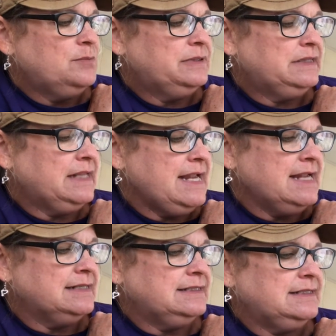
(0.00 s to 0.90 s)

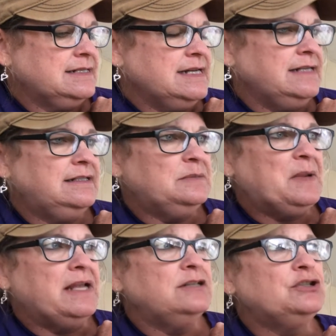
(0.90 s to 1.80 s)
Plants need
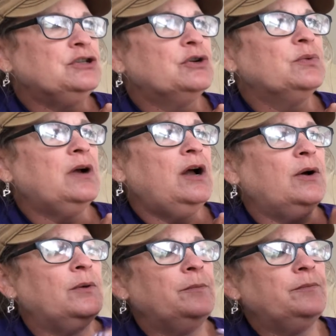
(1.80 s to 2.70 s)
space to grow.